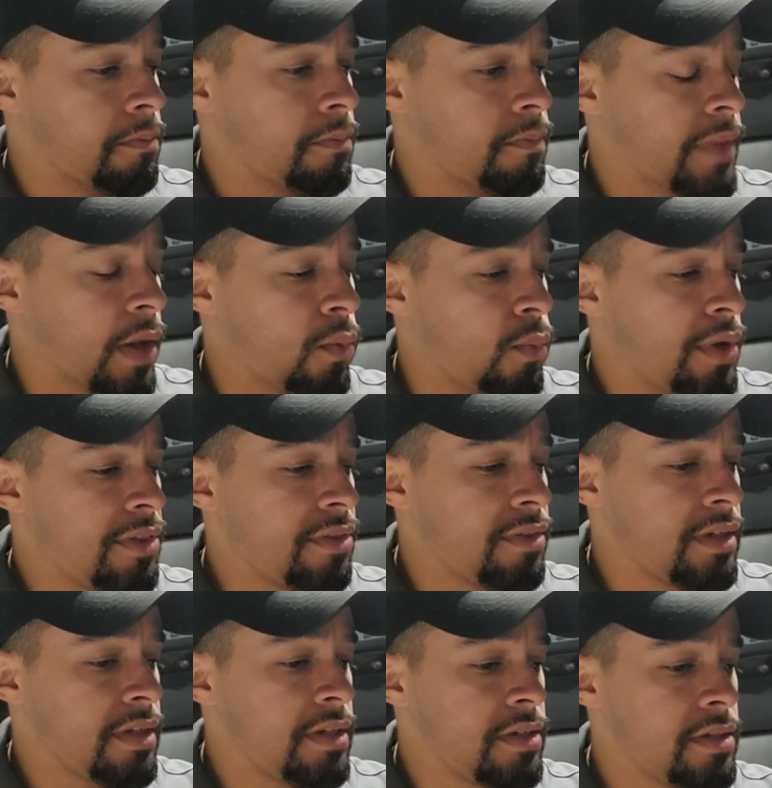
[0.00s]
Now with
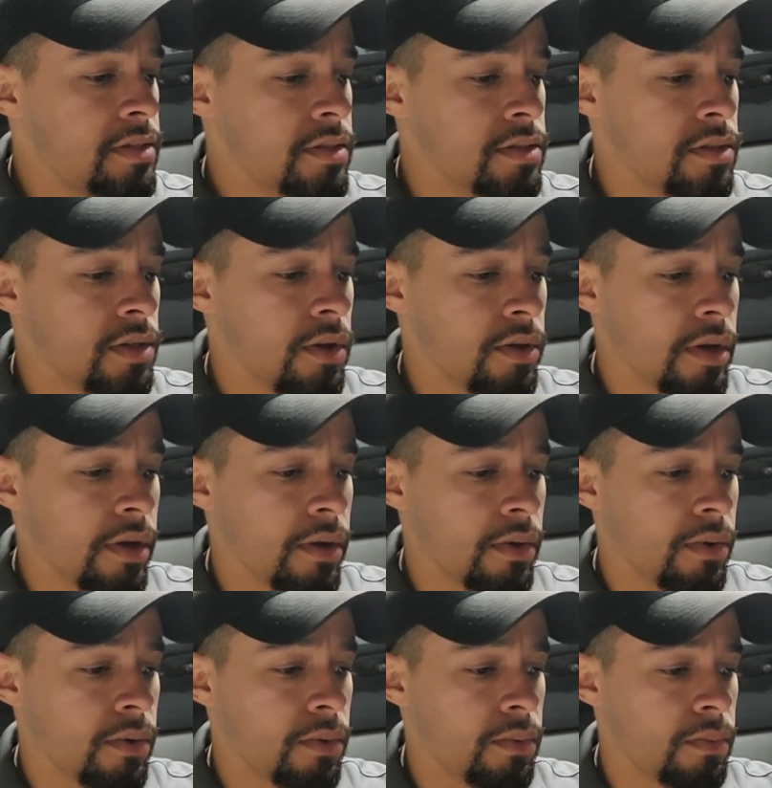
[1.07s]
these
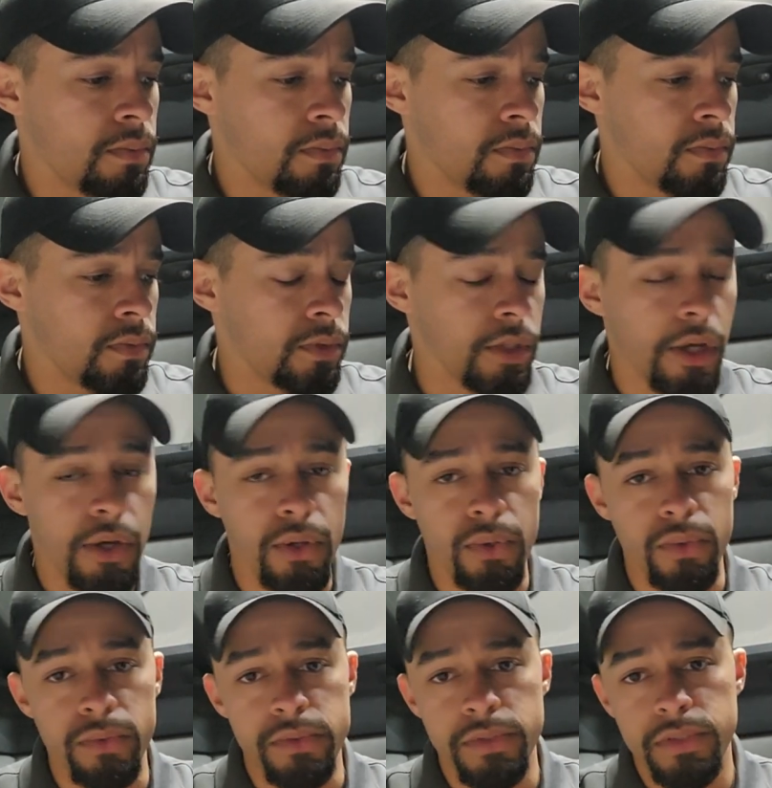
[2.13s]
Sonoco
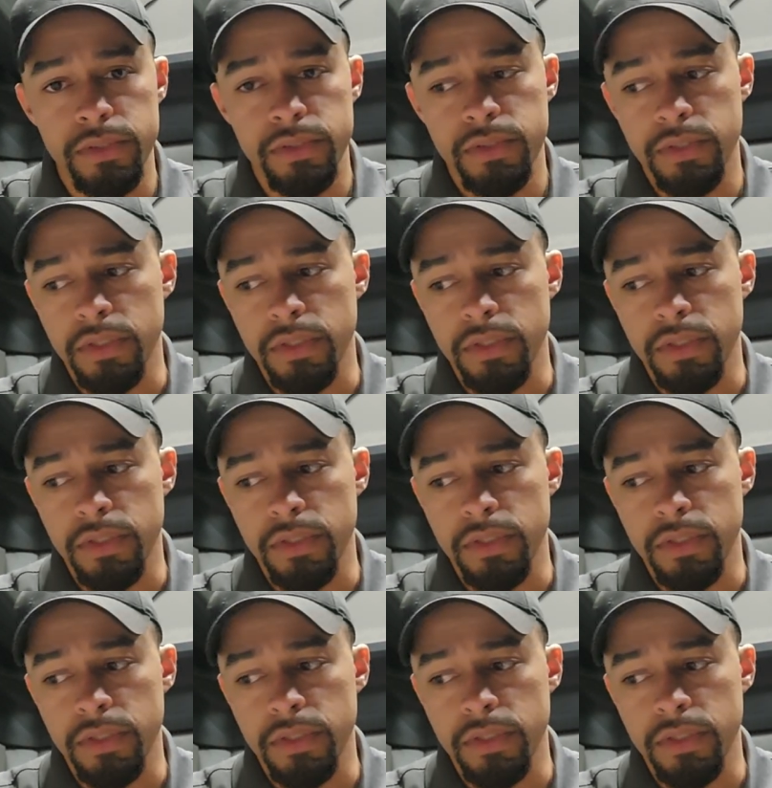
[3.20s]
loads,